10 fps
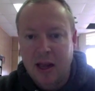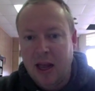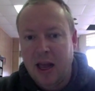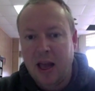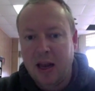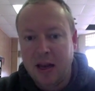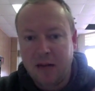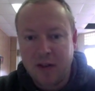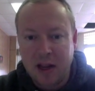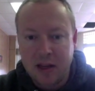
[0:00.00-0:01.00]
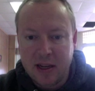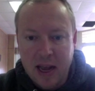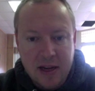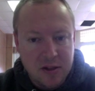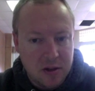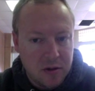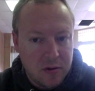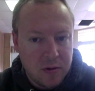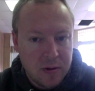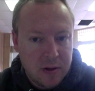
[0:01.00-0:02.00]
And if they engage
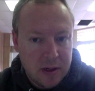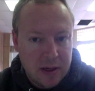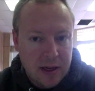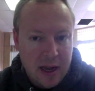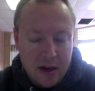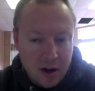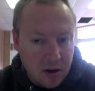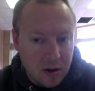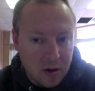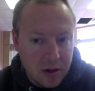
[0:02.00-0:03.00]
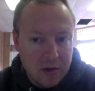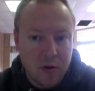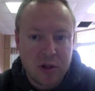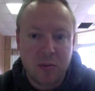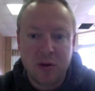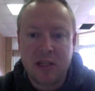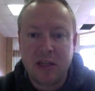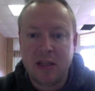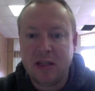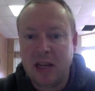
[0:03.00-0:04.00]
you at all, they want to
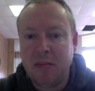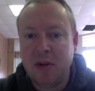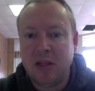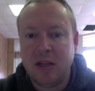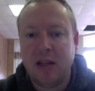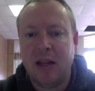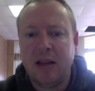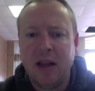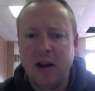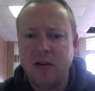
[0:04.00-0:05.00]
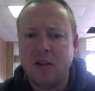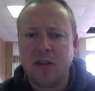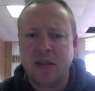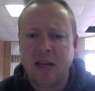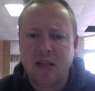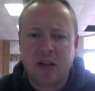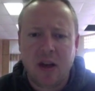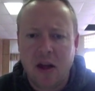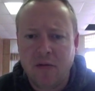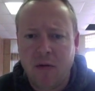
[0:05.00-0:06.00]
present this image that they just
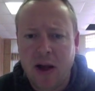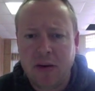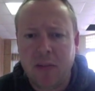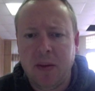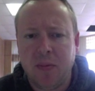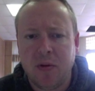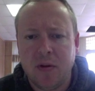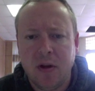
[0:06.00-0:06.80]
love white people.